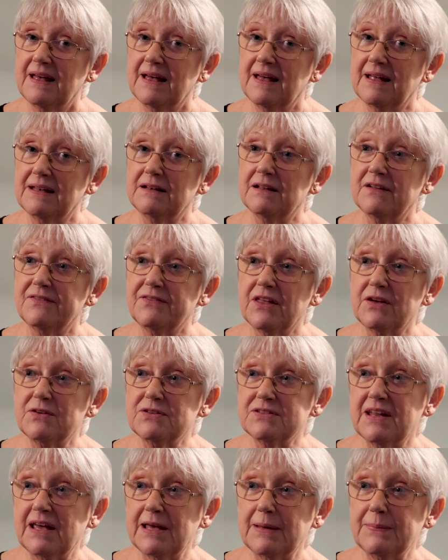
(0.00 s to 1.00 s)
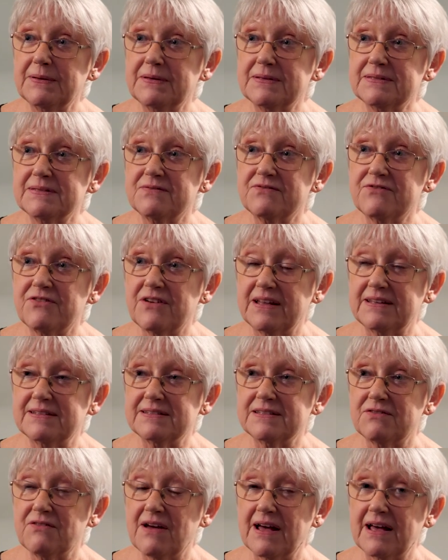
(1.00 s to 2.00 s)
and love those neighbours and
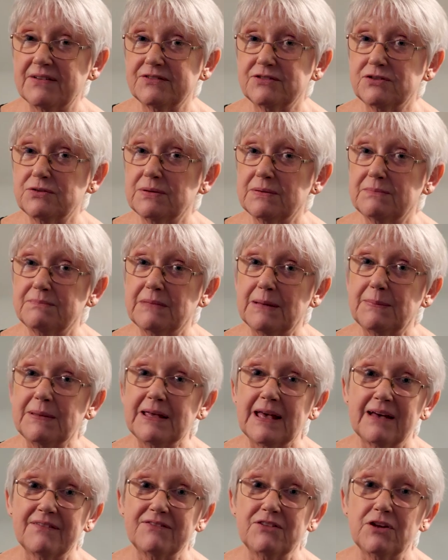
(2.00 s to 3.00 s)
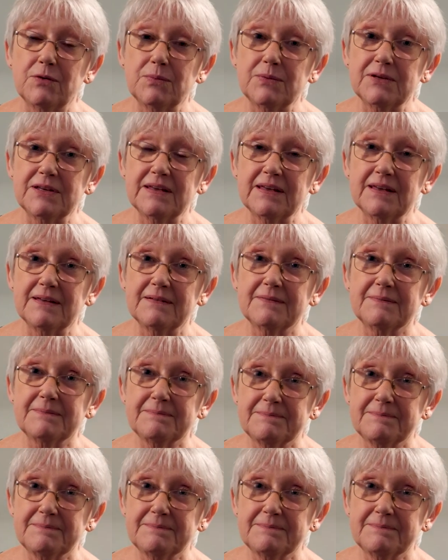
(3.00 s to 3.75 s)
friends around who maybe have nobody.